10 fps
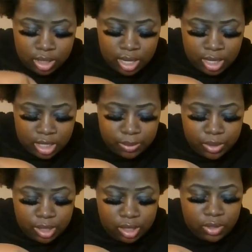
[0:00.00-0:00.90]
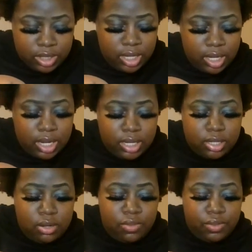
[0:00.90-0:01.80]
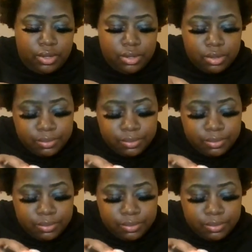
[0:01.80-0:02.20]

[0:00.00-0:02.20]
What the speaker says: at this point, Glow is thinking that it's over.